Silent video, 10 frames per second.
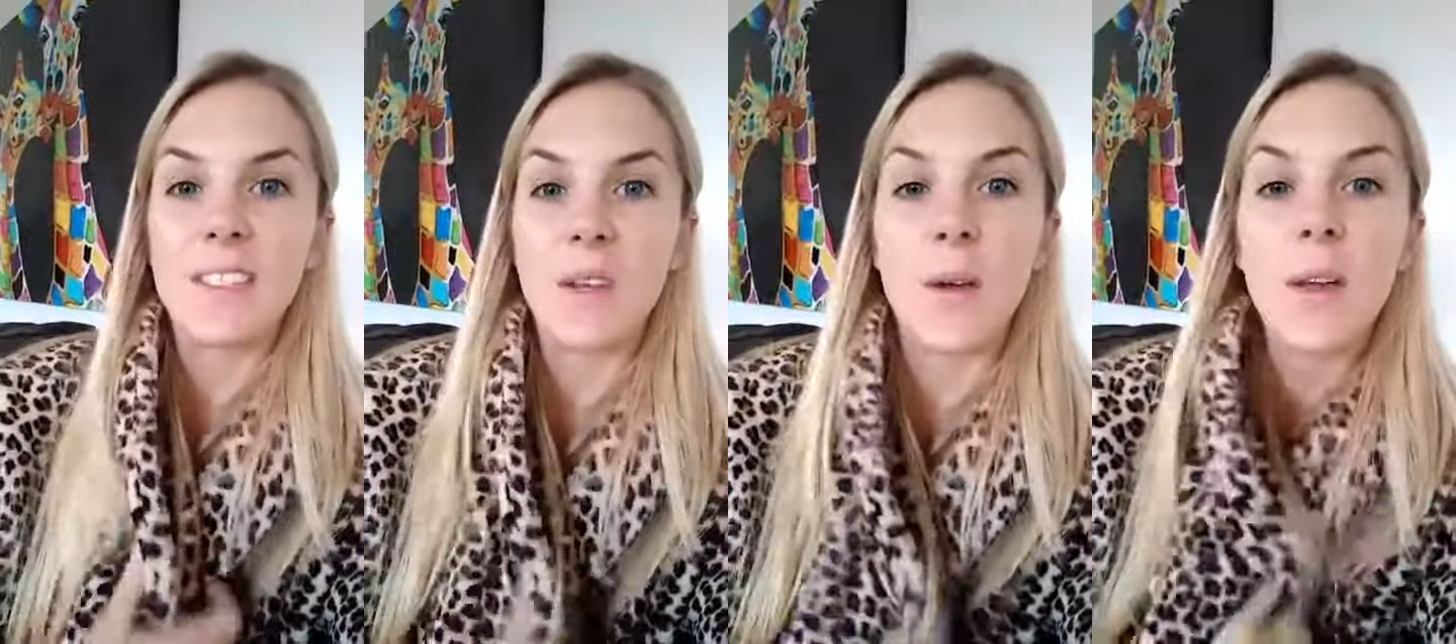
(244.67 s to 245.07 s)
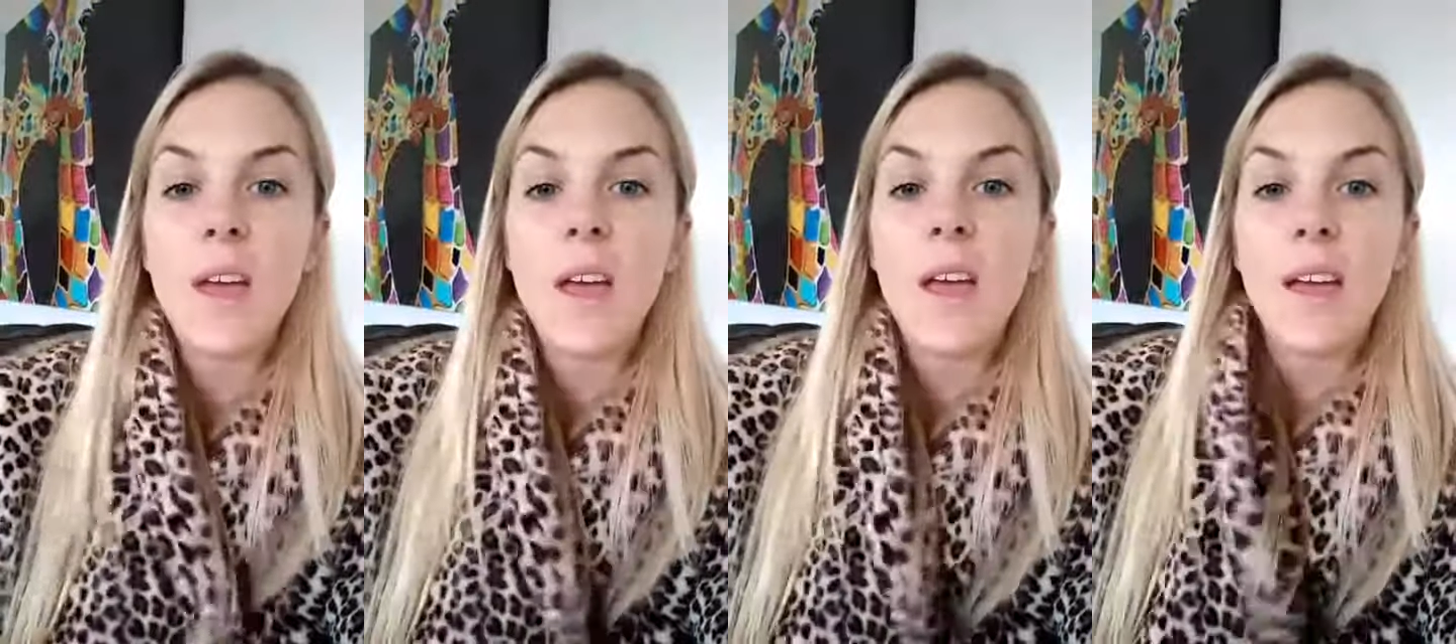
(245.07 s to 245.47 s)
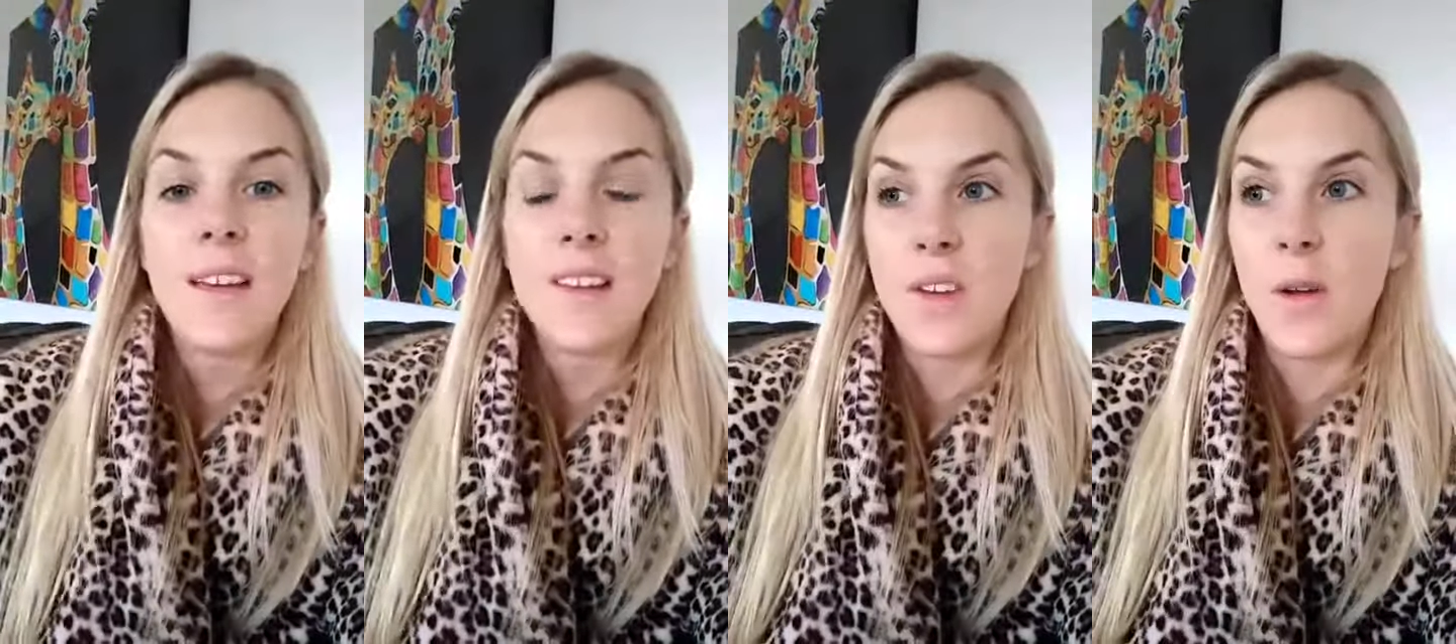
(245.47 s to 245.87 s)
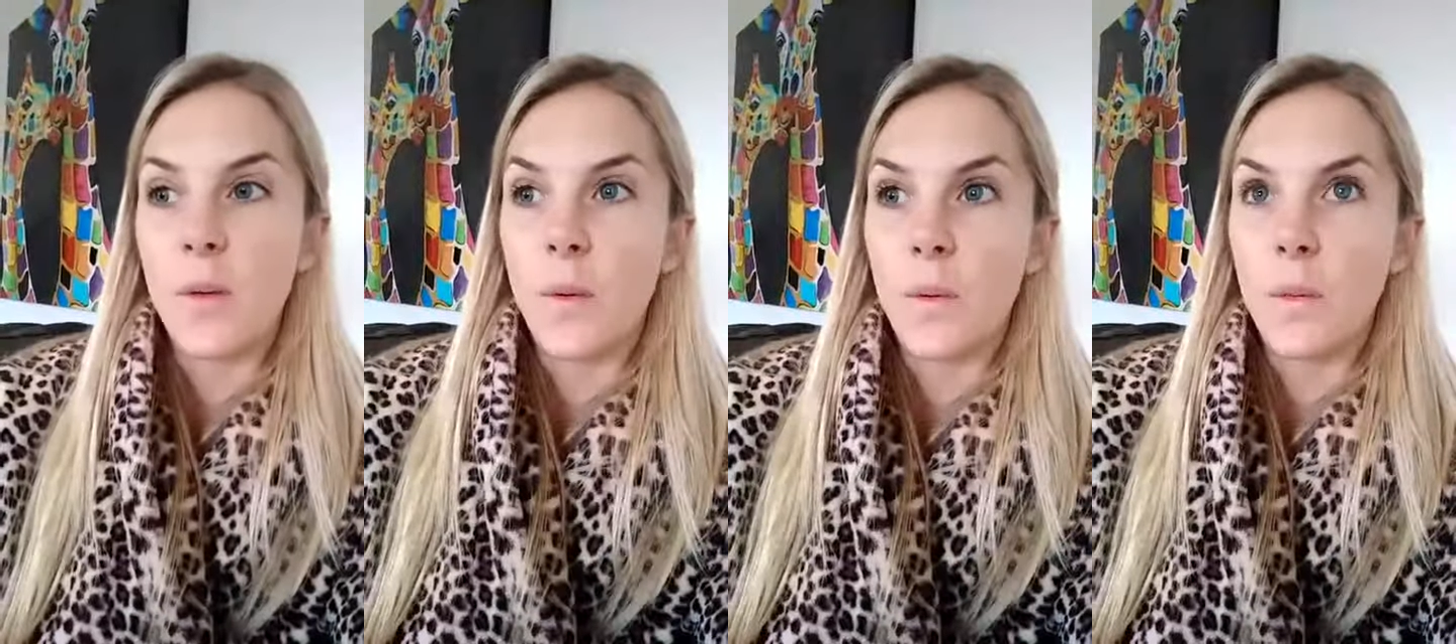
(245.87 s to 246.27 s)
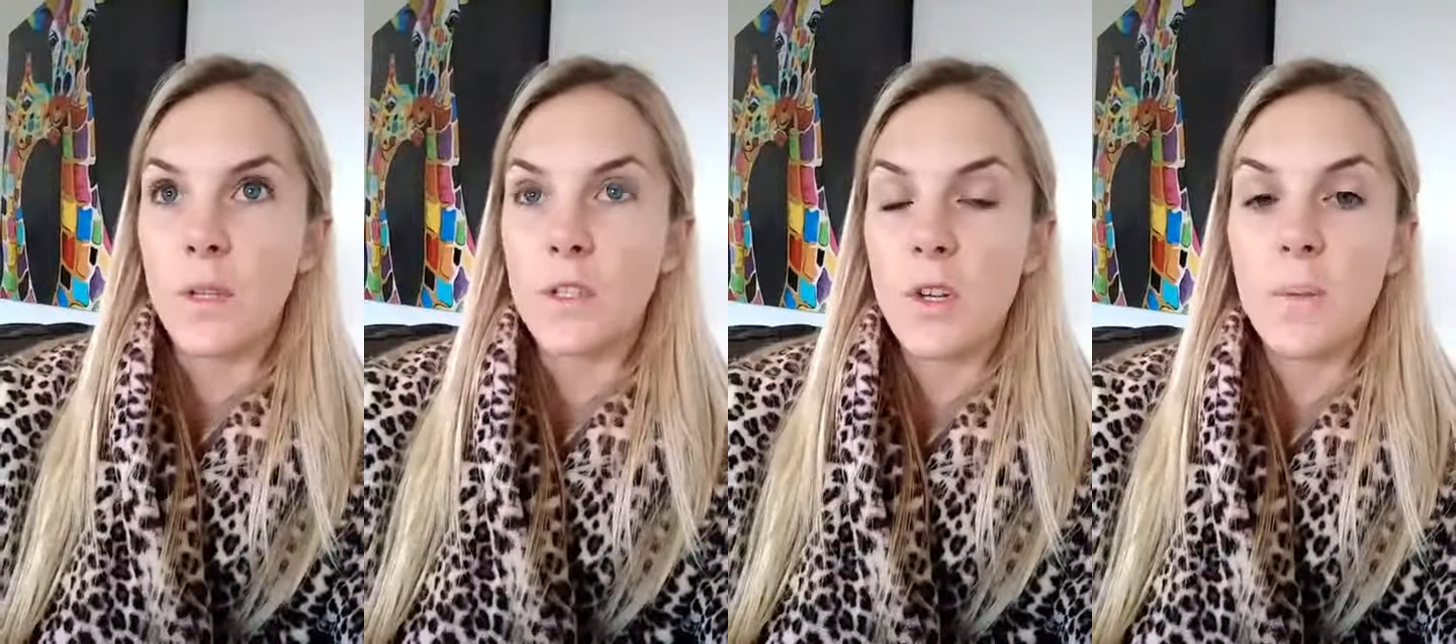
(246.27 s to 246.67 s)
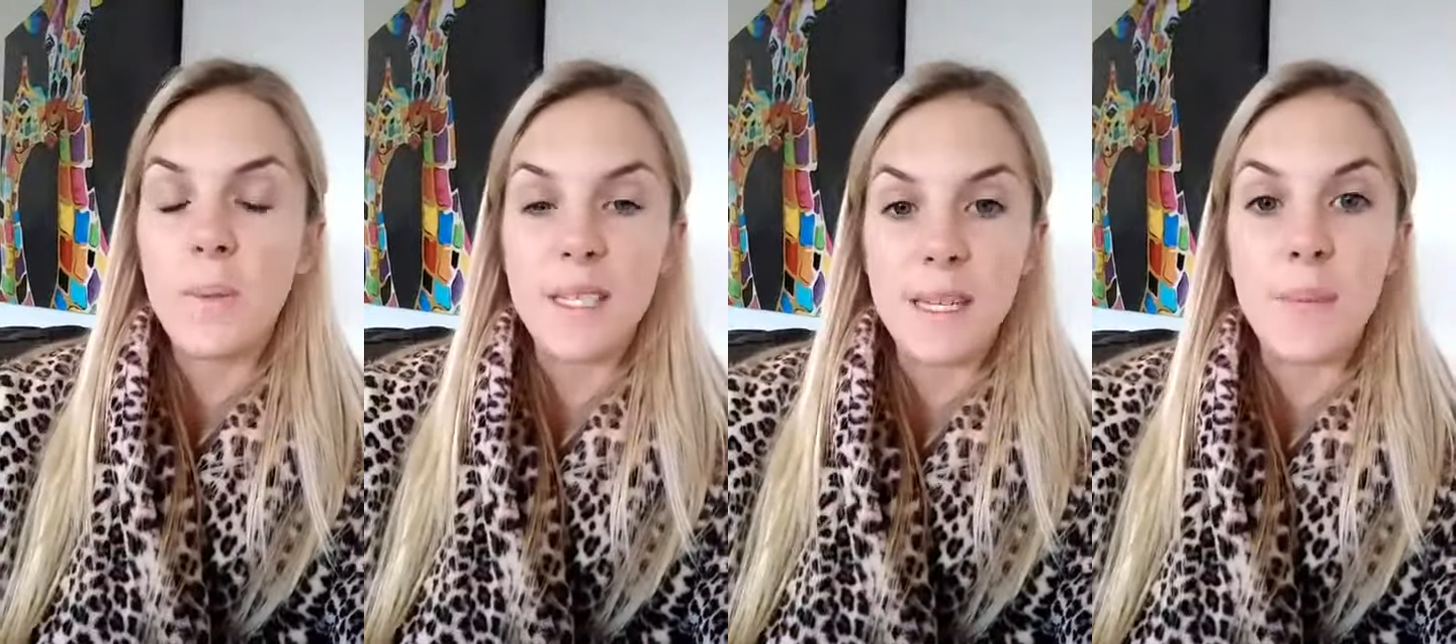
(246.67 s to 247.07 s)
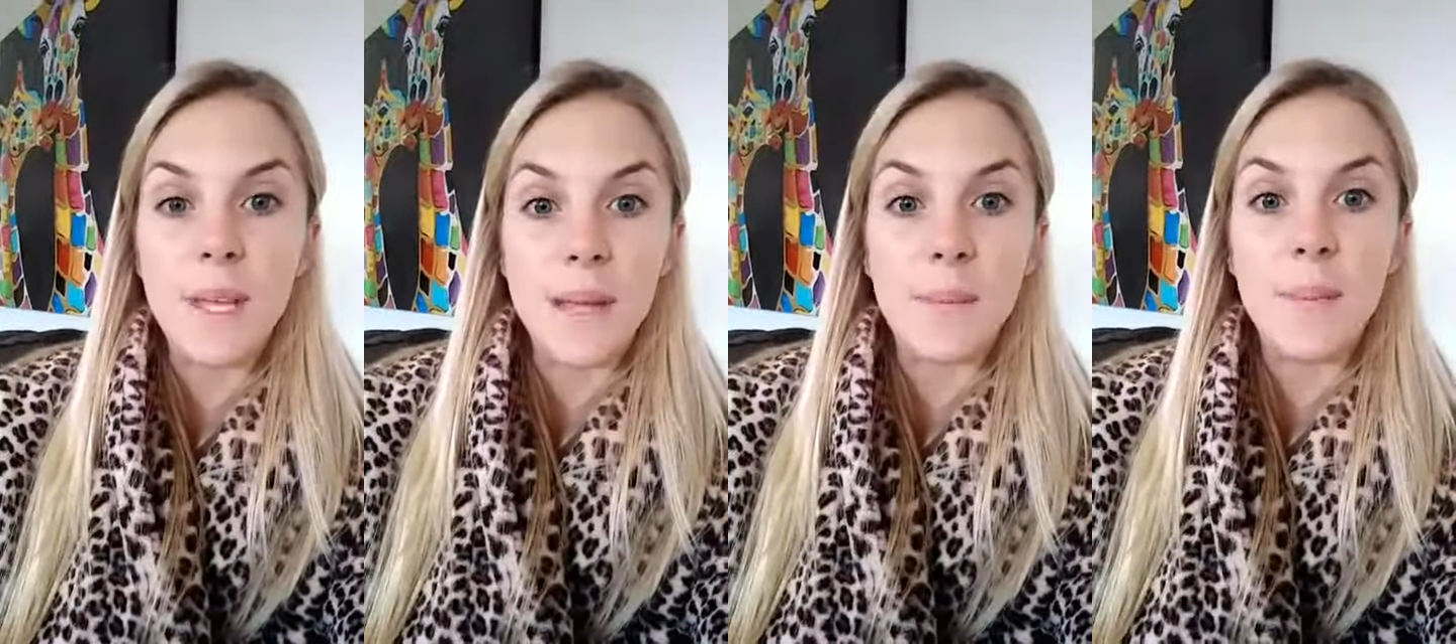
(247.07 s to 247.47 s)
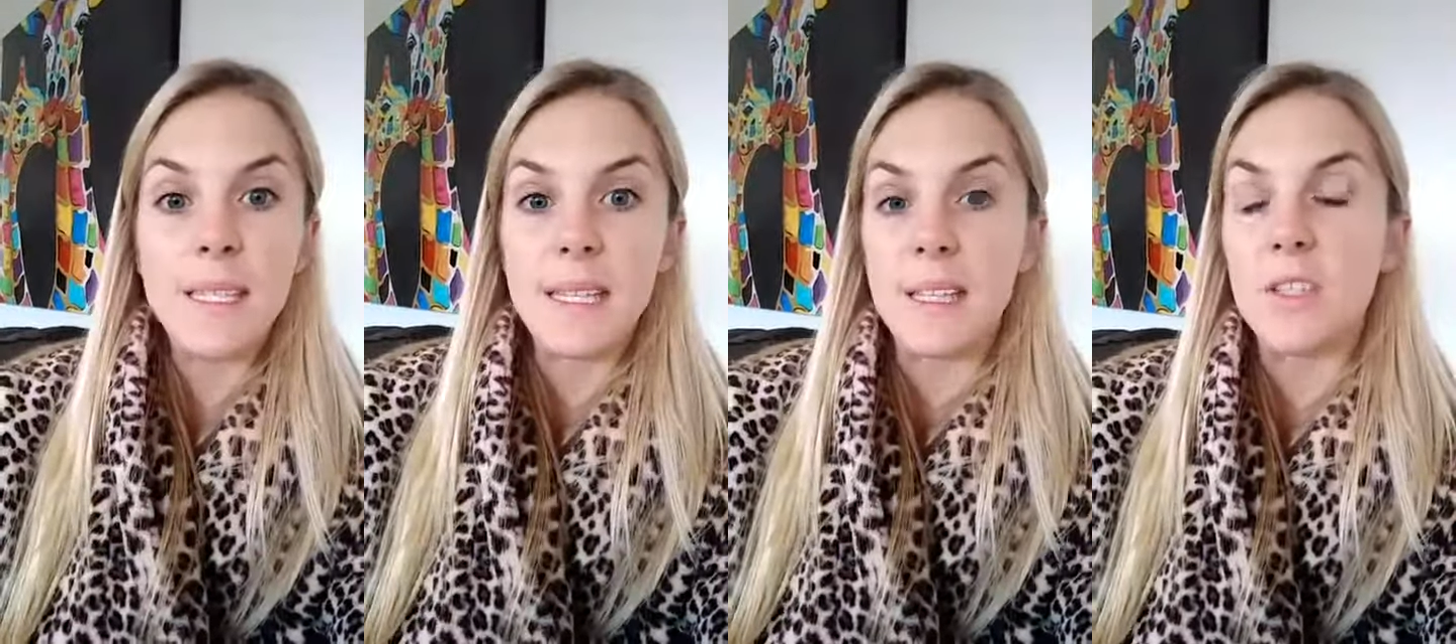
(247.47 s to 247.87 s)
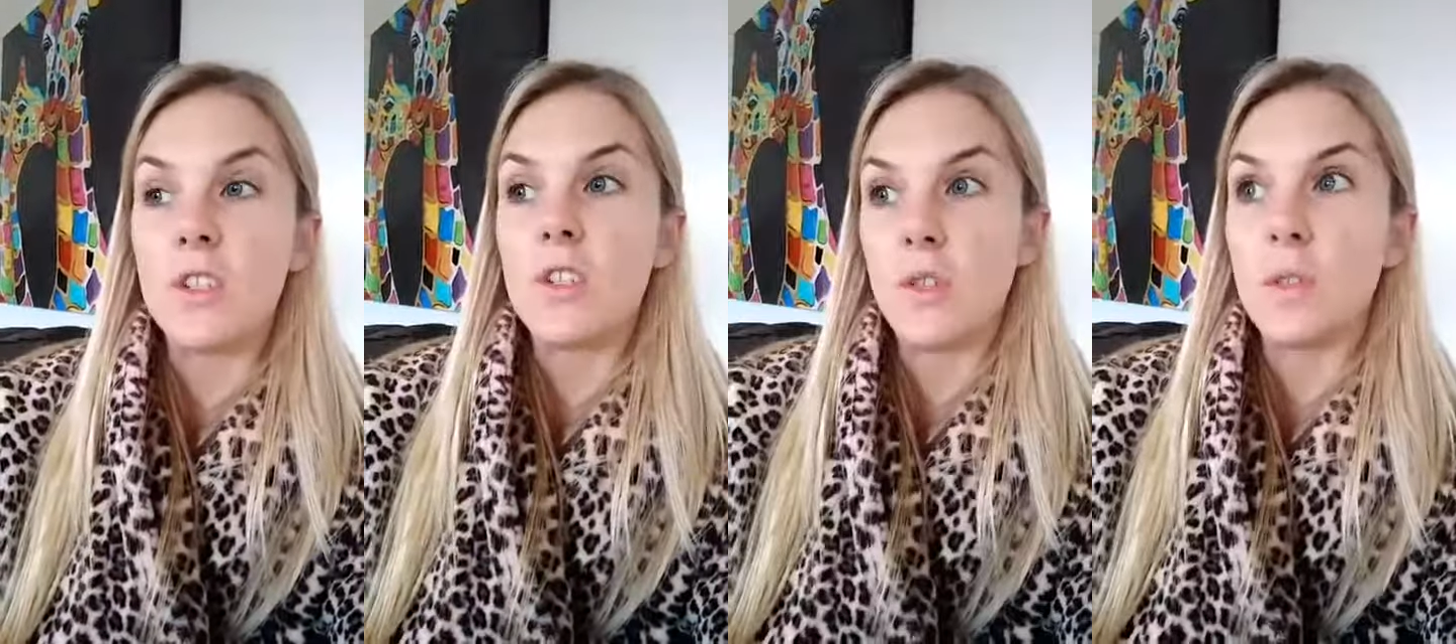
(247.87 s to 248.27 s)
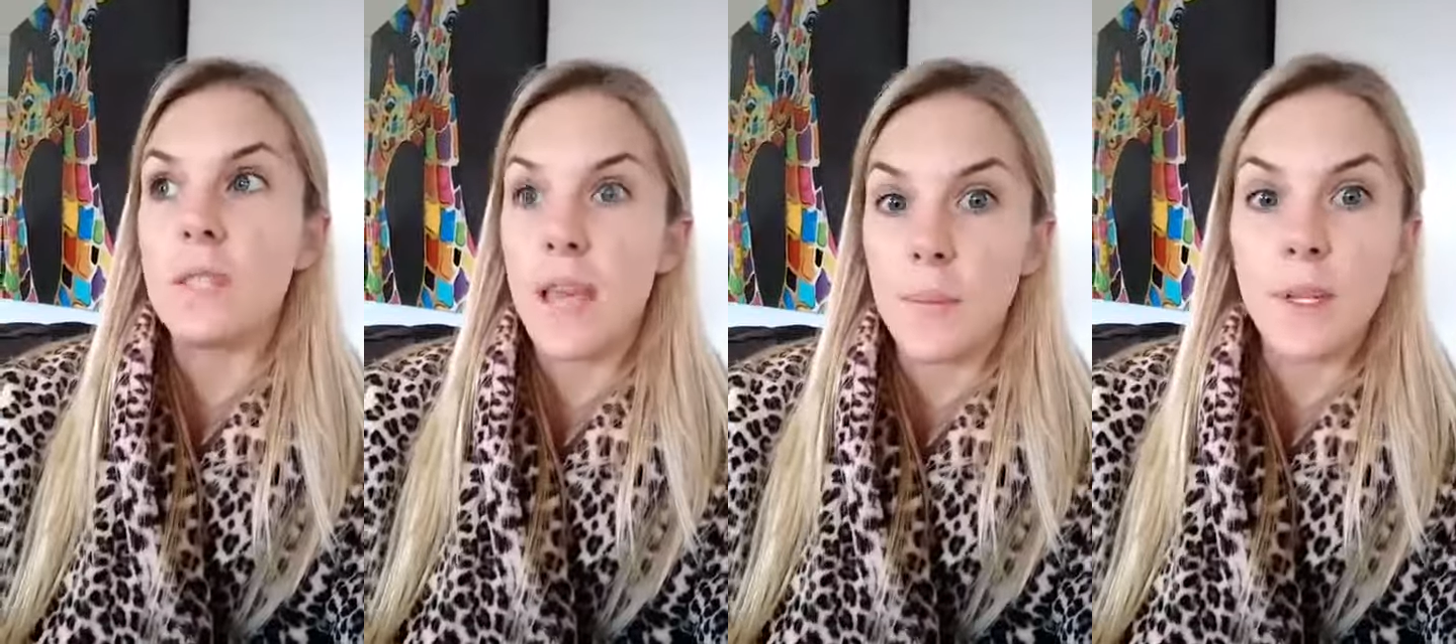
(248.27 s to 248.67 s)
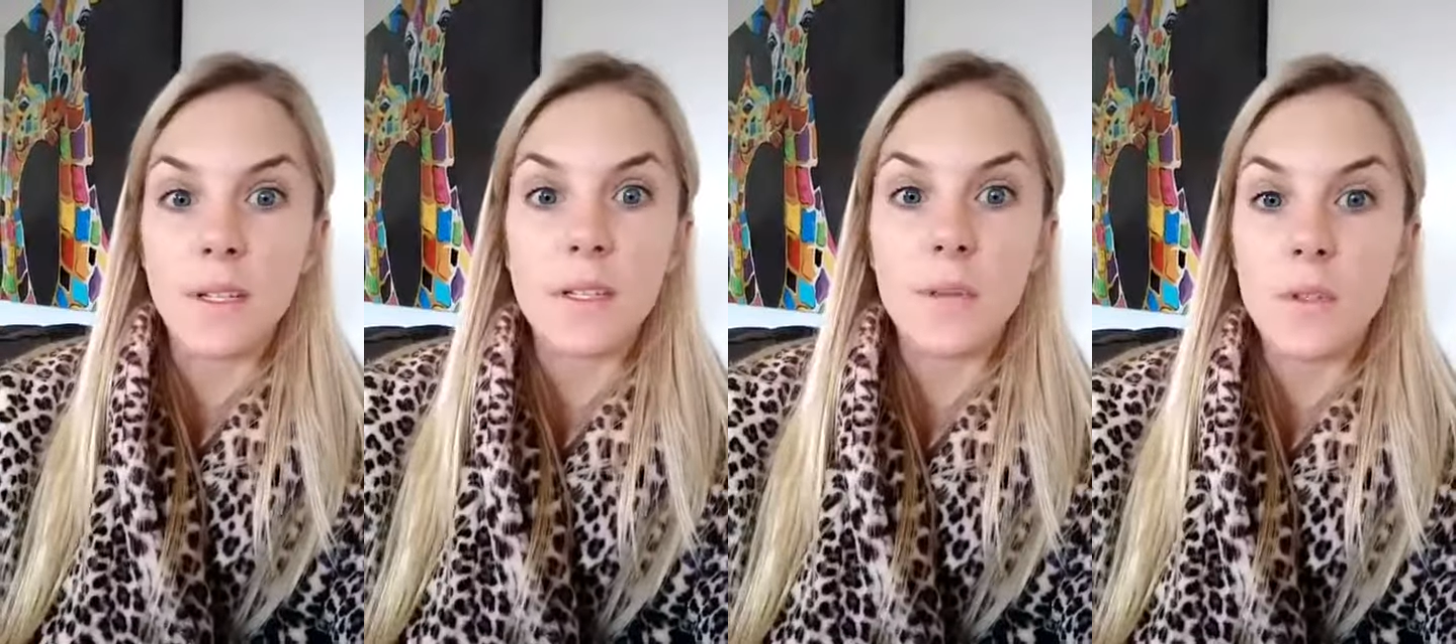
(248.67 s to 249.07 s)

So, you know, we're too busy being busy to choose happiness.